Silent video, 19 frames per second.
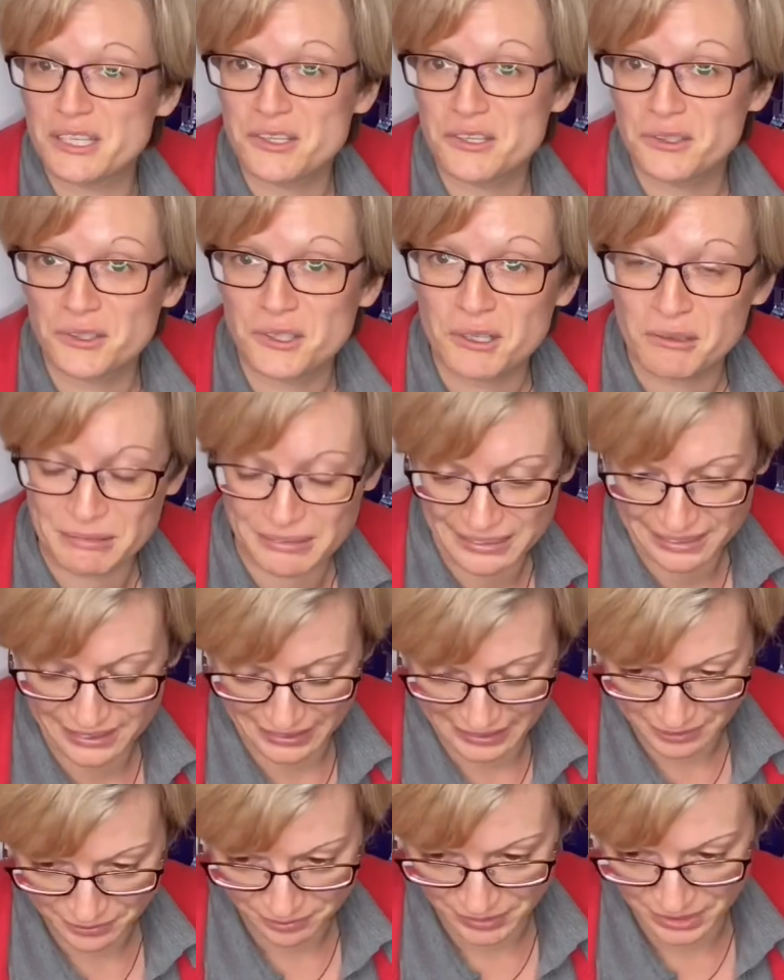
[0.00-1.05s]
current
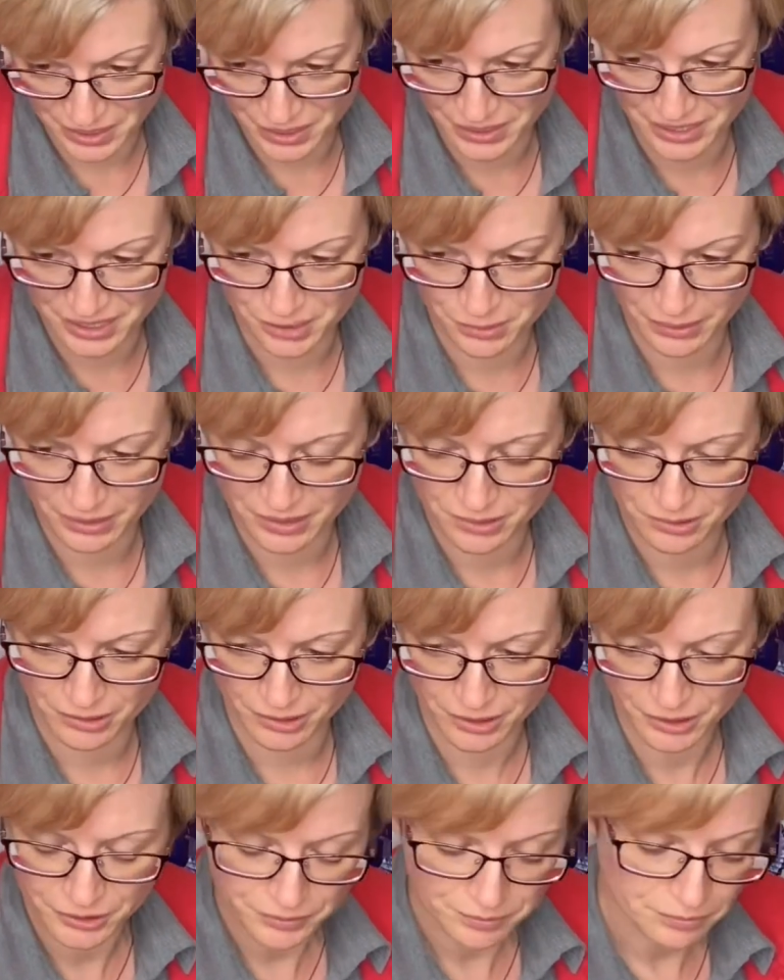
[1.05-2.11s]
line and you need to
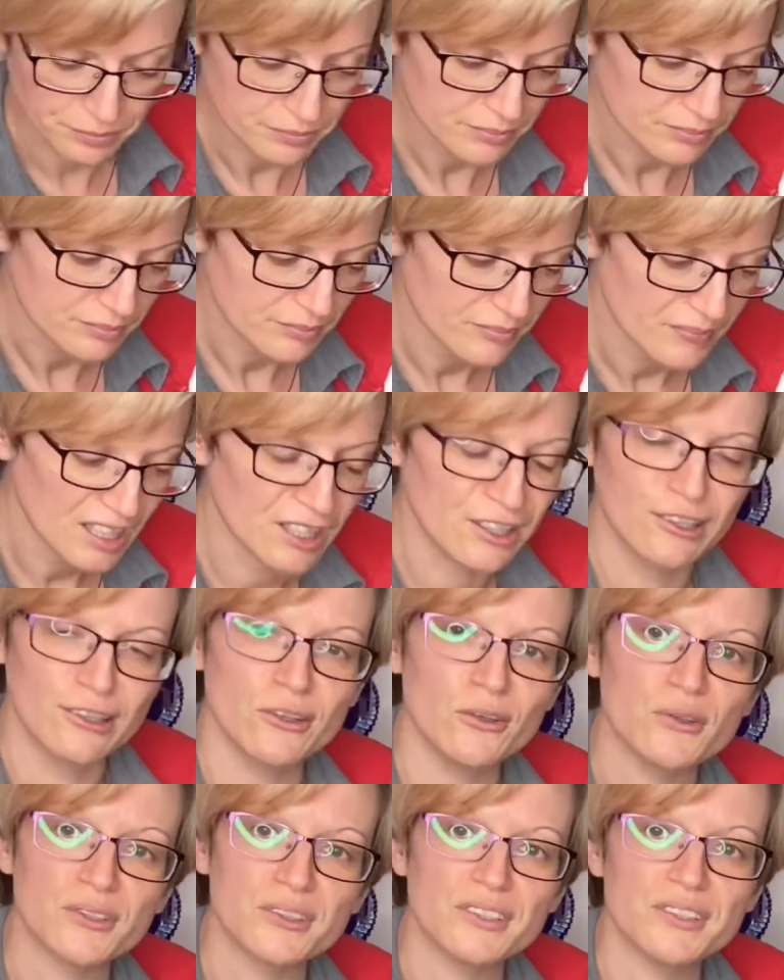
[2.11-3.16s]
outcross,
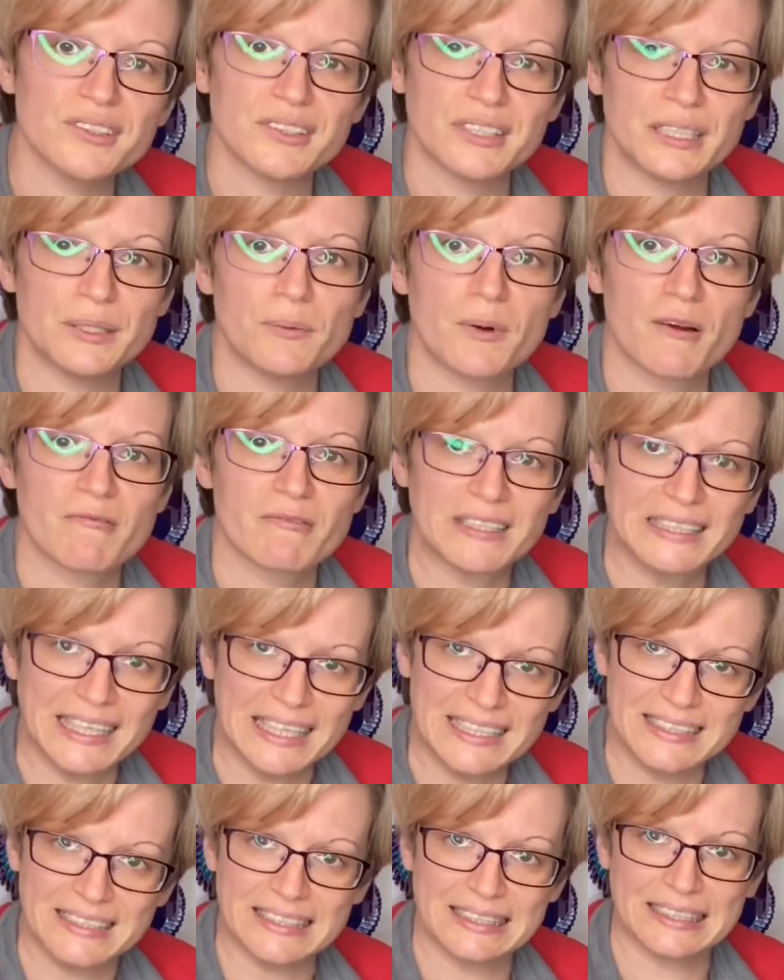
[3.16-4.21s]
look to see what
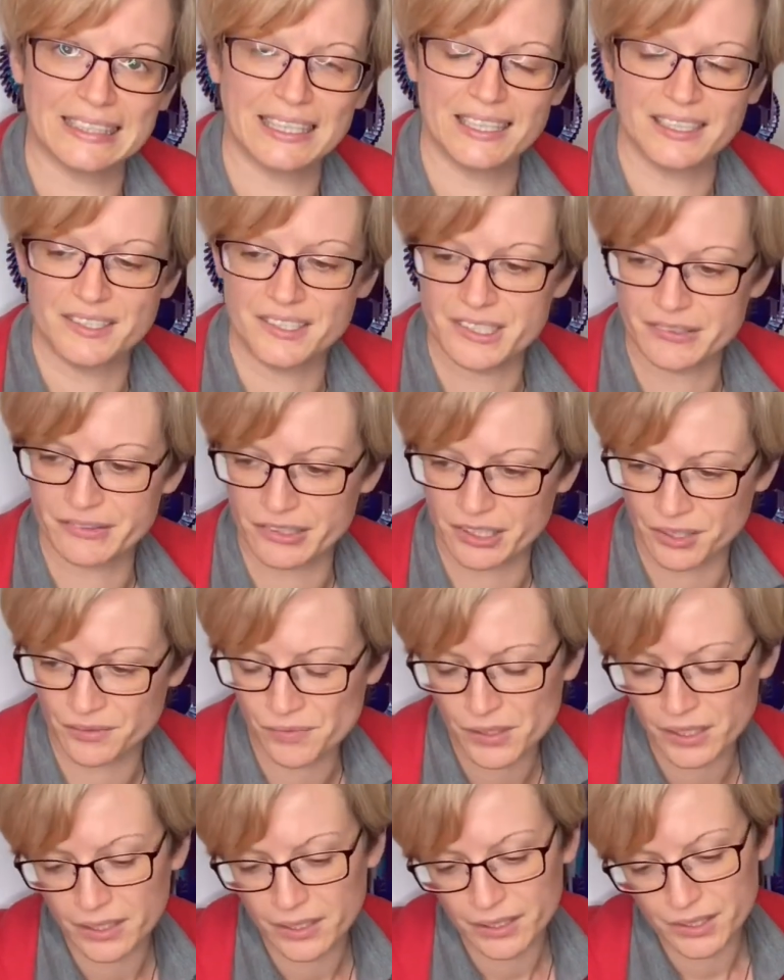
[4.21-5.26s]
related lines you've got.
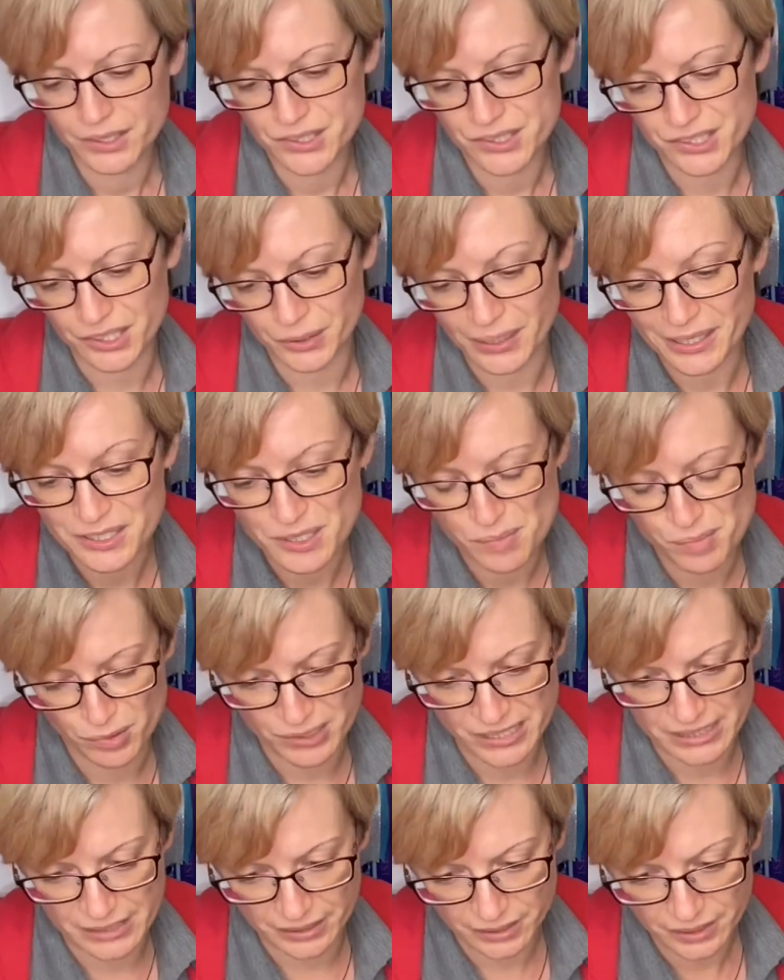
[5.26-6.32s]
So as a
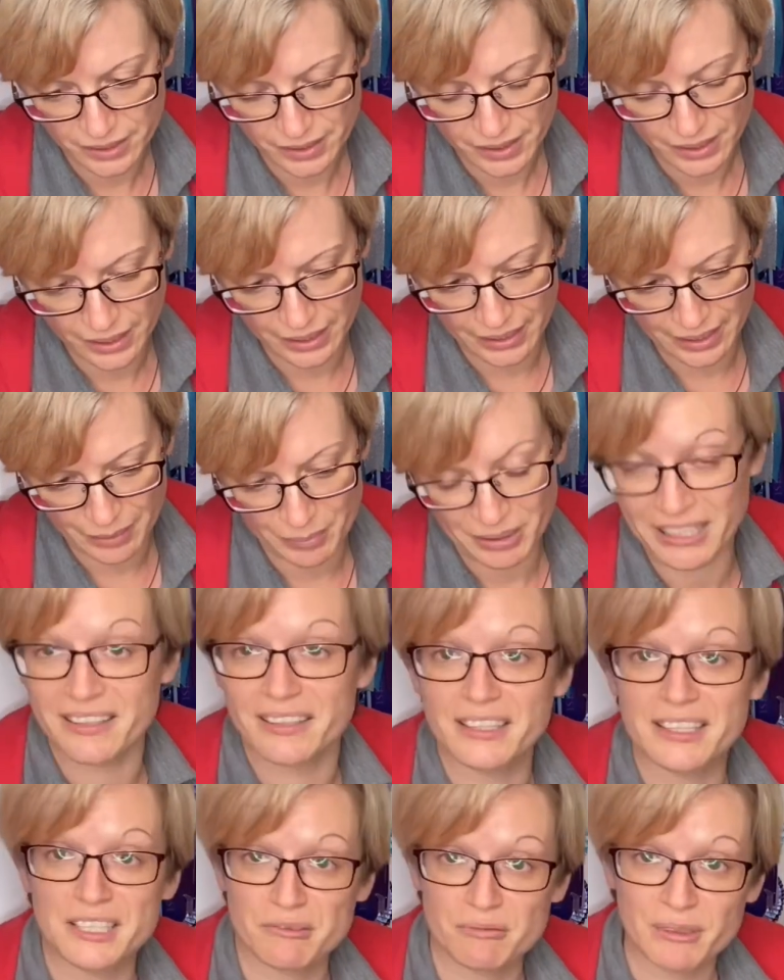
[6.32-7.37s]
breeder, and I
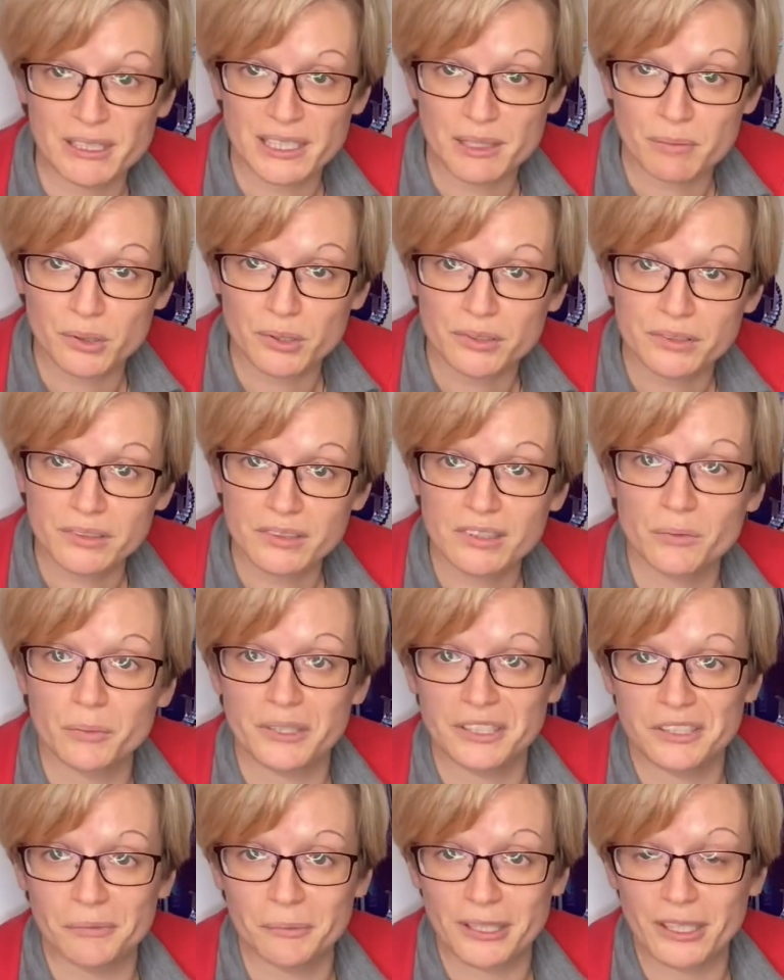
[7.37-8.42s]
think it's really important that
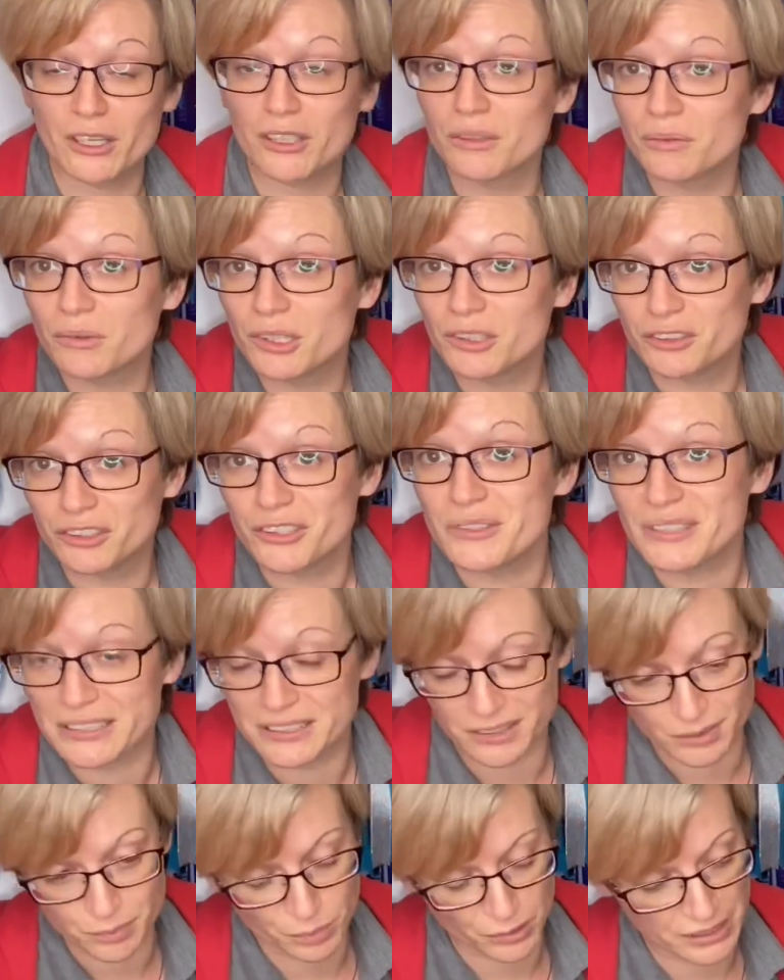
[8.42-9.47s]
we all do this
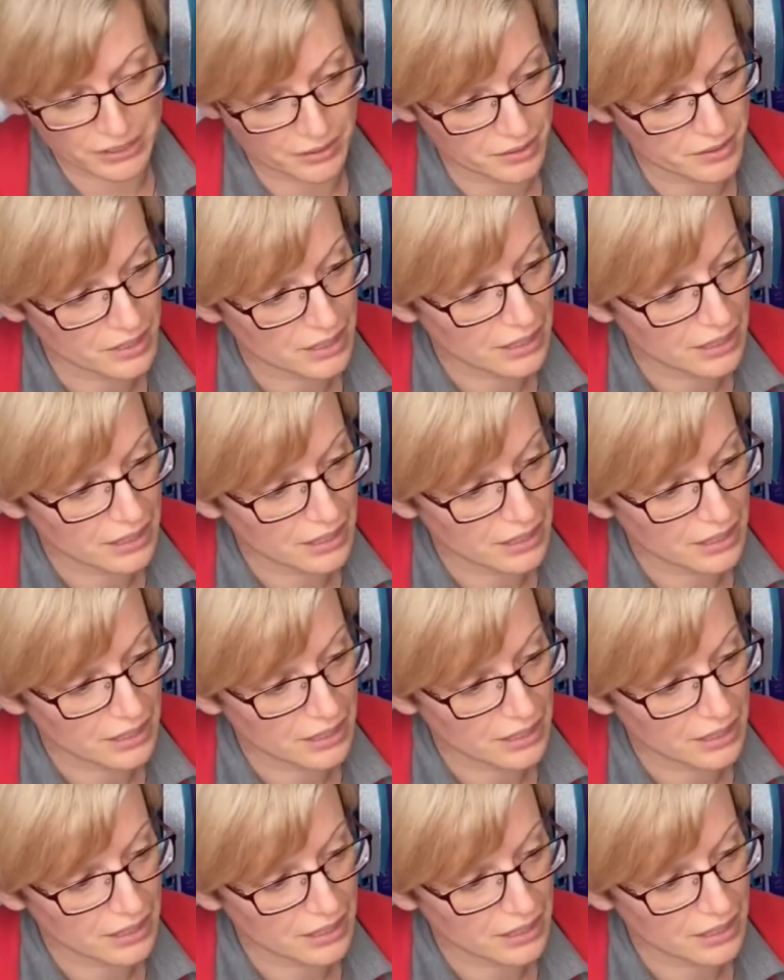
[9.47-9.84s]
as breeders,